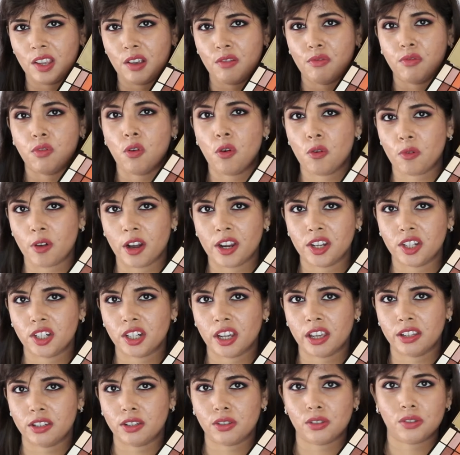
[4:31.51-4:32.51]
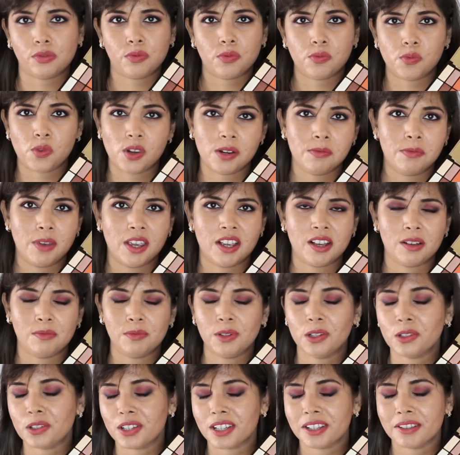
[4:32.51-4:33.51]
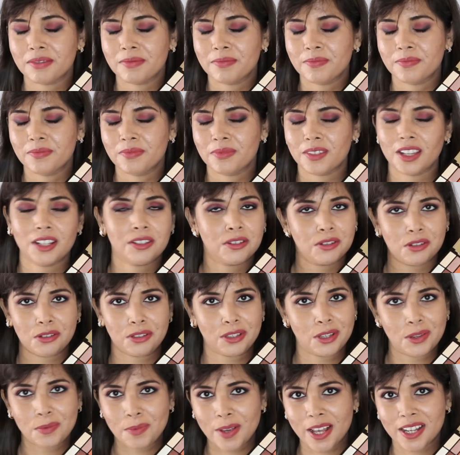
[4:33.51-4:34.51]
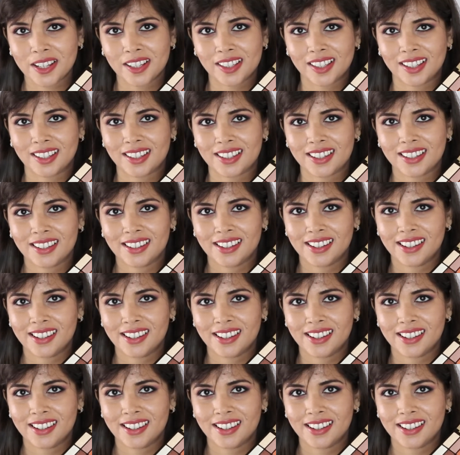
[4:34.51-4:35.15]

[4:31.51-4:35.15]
four eyeshadows for one makeup look. That's not so bad, is it?